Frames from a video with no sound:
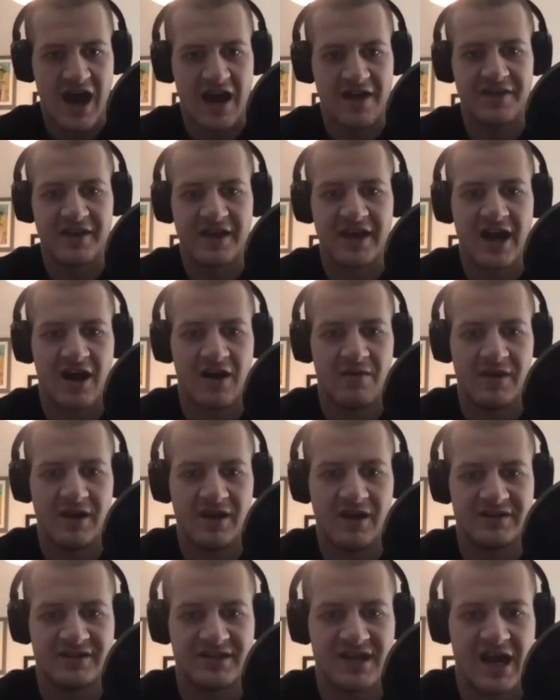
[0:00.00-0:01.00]
I think
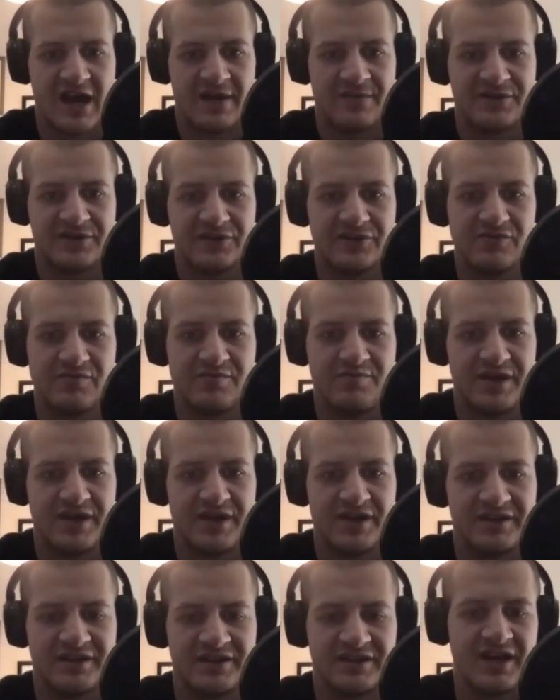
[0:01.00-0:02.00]
Almeida's an absolute
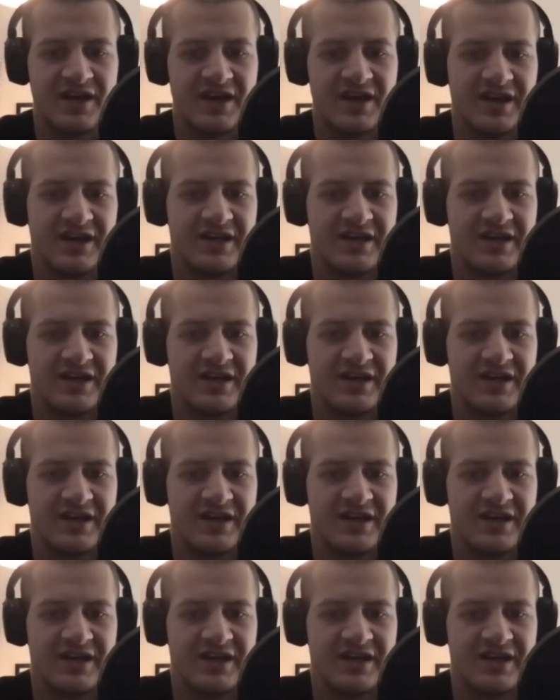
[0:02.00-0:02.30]
beast.